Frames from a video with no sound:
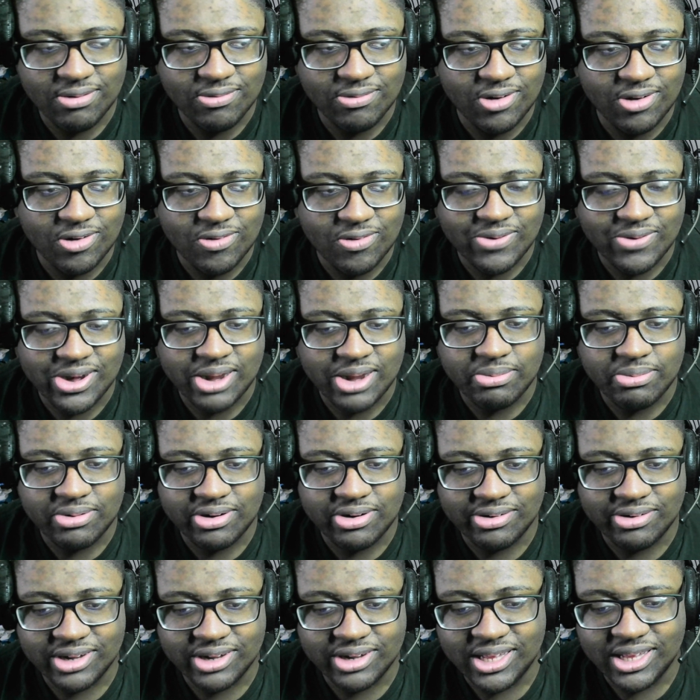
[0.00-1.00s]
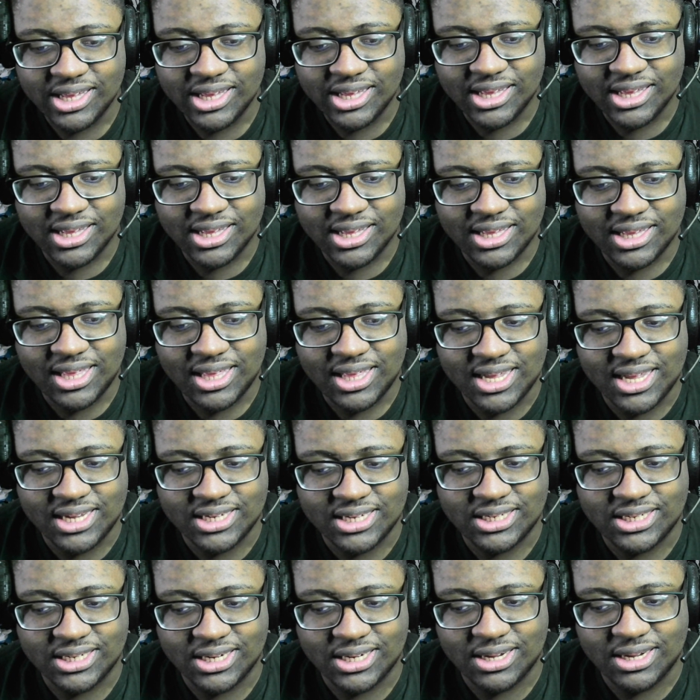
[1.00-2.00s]
or whatever,
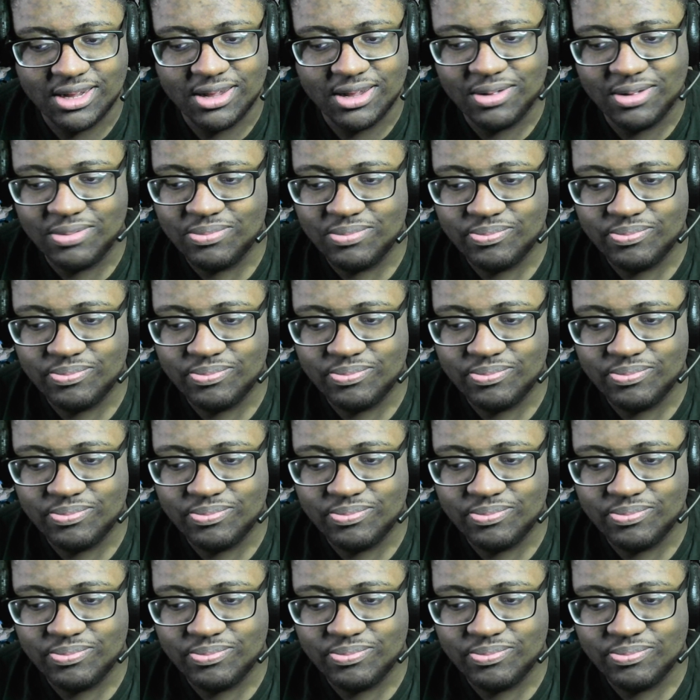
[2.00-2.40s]
cause I